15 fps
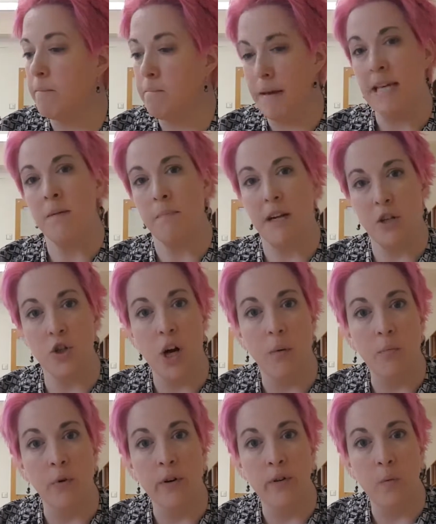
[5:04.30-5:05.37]
makes my
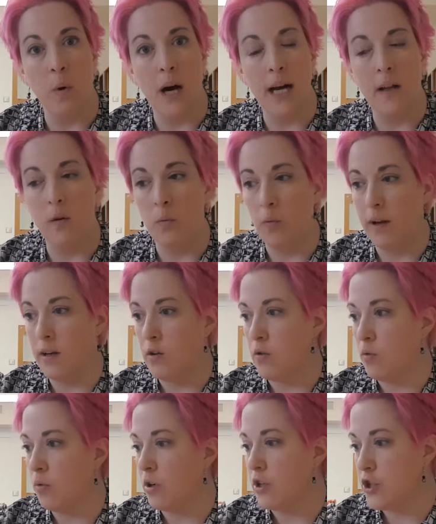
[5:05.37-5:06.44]
job worthwhile, when
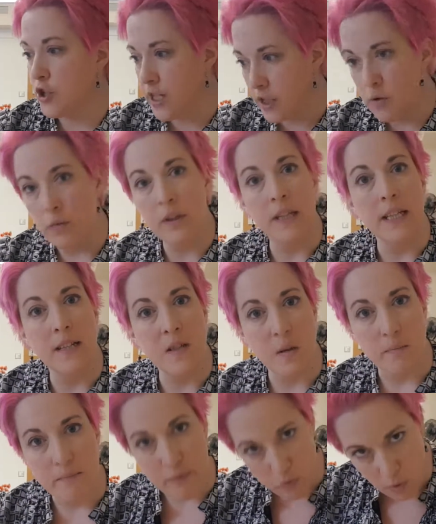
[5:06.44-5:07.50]
you are genuinely
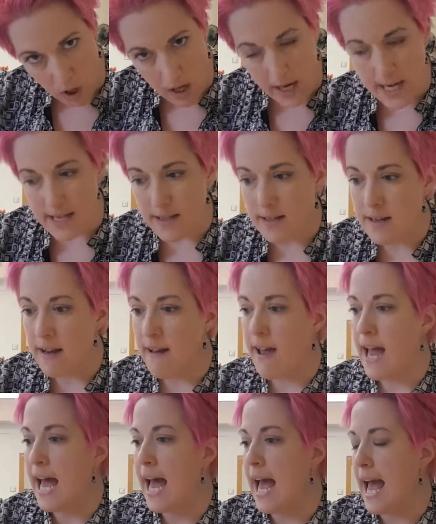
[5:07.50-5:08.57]
surprised
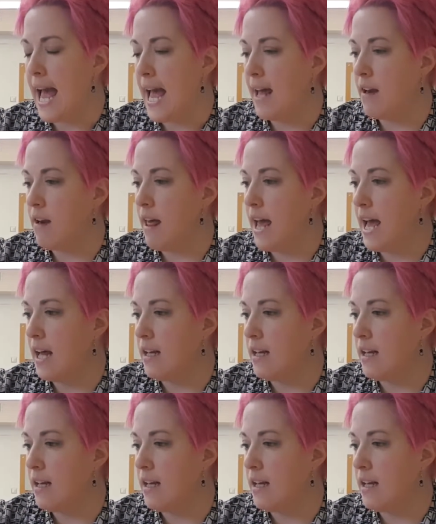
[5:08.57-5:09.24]
and